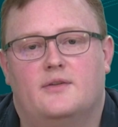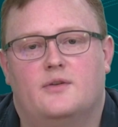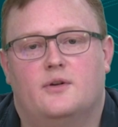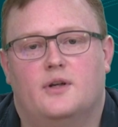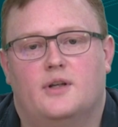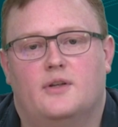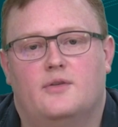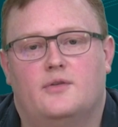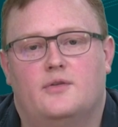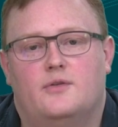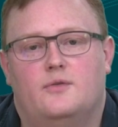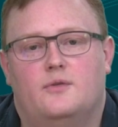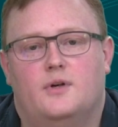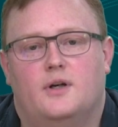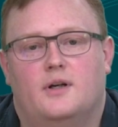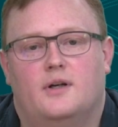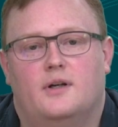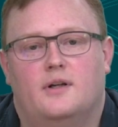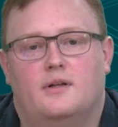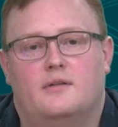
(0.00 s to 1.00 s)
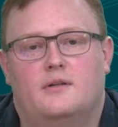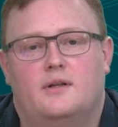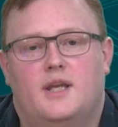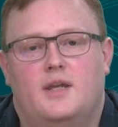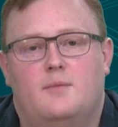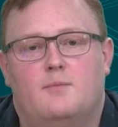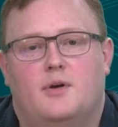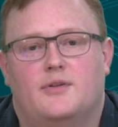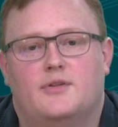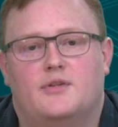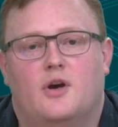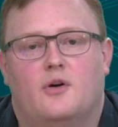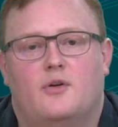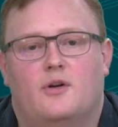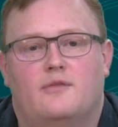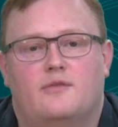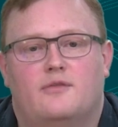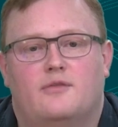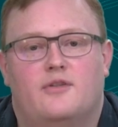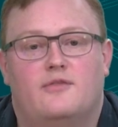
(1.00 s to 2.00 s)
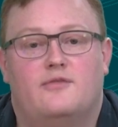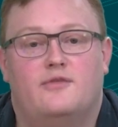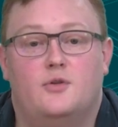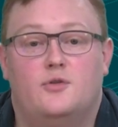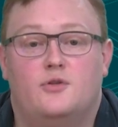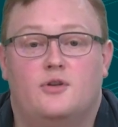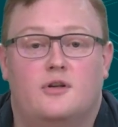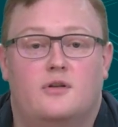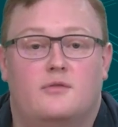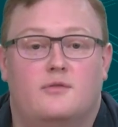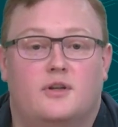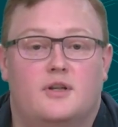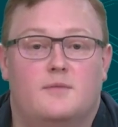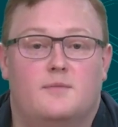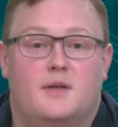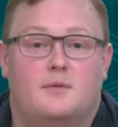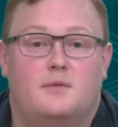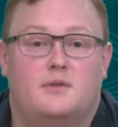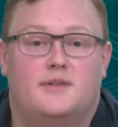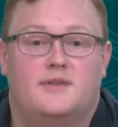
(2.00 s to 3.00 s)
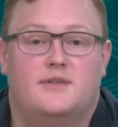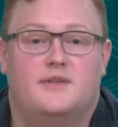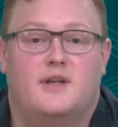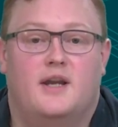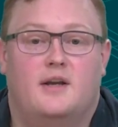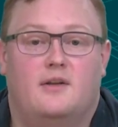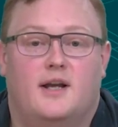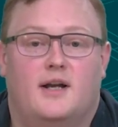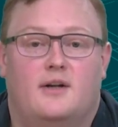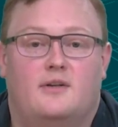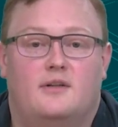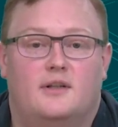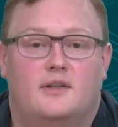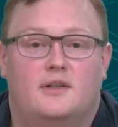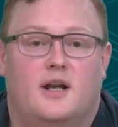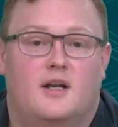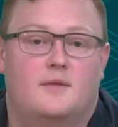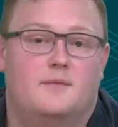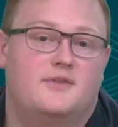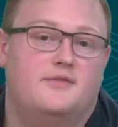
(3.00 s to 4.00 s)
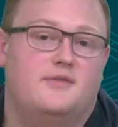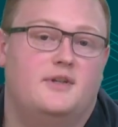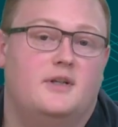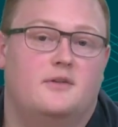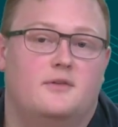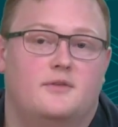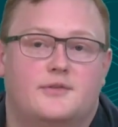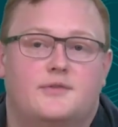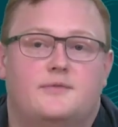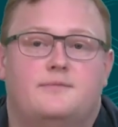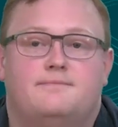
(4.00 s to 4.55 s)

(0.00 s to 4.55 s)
going to keep us going for the future to really be able to scale out autonomous vehicles.